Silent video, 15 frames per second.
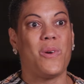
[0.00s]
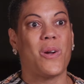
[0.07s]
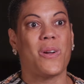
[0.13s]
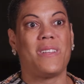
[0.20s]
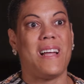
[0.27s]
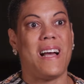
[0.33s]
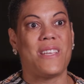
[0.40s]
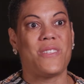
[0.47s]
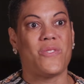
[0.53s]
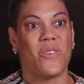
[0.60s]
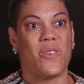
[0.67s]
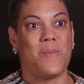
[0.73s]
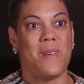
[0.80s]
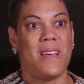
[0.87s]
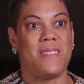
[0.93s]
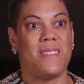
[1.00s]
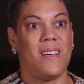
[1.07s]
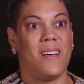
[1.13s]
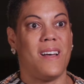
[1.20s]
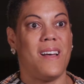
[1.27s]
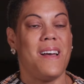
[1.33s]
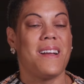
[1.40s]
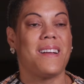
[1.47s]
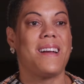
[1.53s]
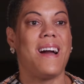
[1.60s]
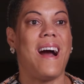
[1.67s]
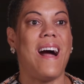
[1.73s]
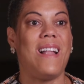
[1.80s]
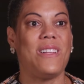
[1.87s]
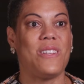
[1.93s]
her classroom as a
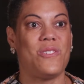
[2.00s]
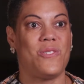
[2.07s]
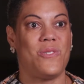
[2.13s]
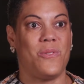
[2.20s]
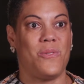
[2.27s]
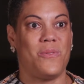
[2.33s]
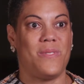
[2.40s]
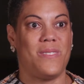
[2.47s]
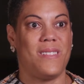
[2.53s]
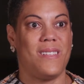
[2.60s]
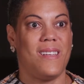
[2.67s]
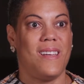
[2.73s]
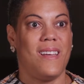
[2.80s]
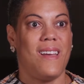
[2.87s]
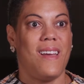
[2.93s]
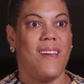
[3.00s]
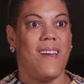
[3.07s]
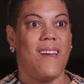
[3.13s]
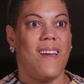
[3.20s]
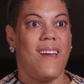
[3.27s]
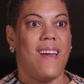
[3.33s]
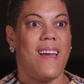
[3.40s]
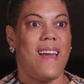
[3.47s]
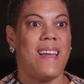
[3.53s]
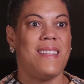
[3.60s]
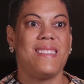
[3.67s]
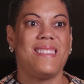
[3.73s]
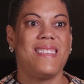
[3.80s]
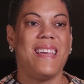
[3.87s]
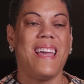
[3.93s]
college student
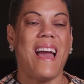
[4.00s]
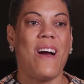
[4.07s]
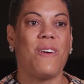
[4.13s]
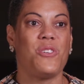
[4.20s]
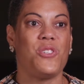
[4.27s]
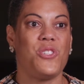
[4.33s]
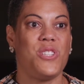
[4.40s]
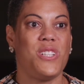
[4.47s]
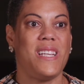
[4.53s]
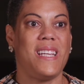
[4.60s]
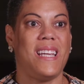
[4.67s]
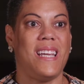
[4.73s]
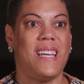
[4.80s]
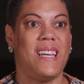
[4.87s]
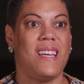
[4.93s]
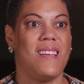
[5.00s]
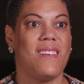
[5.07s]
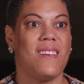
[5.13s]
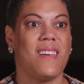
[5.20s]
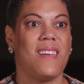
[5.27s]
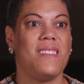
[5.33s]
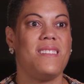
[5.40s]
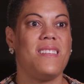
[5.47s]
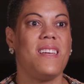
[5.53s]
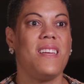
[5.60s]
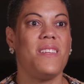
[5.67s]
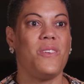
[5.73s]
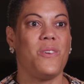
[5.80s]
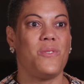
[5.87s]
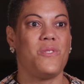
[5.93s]
and see how she
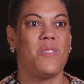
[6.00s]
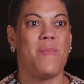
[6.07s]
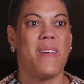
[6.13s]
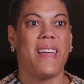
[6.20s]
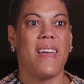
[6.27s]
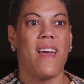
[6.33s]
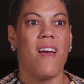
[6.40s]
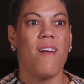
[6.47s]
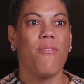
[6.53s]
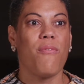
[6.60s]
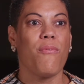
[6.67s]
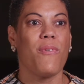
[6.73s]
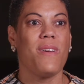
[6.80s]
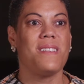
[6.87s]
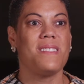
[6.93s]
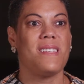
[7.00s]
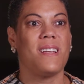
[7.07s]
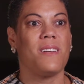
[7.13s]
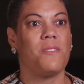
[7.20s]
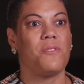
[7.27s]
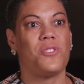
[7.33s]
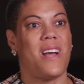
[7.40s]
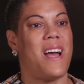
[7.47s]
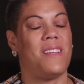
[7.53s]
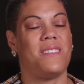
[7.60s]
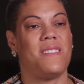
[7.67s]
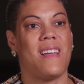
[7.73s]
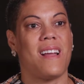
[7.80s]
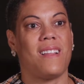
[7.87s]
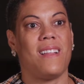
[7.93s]
continued to make every single child
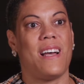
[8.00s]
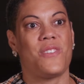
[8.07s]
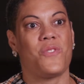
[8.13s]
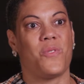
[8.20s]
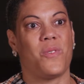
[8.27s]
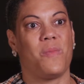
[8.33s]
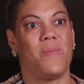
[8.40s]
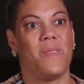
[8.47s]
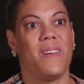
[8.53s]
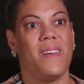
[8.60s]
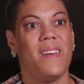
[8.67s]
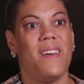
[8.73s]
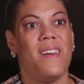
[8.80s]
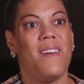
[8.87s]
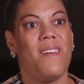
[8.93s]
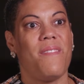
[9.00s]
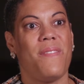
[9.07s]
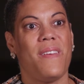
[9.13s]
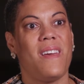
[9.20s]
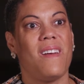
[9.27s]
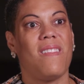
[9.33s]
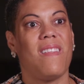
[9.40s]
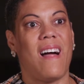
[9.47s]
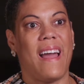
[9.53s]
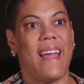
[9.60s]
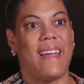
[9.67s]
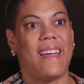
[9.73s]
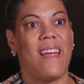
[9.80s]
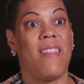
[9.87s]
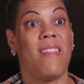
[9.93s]
in that classroom feel
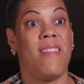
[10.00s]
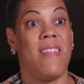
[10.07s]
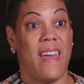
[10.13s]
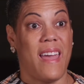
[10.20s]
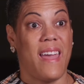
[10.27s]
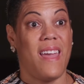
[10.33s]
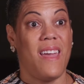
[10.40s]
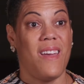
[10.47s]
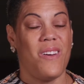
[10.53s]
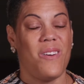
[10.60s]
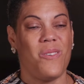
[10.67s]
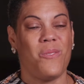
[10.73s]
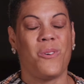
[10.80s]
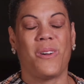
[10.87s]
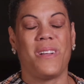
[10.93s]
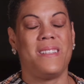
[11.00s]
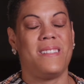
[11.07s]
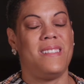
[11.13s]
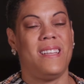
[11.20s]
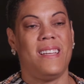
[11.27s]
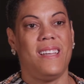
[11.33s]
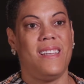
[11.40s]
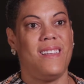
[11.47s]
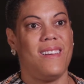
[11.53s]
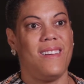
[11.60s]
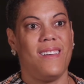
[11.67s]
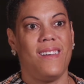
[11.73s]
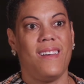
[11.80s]
like they were indeed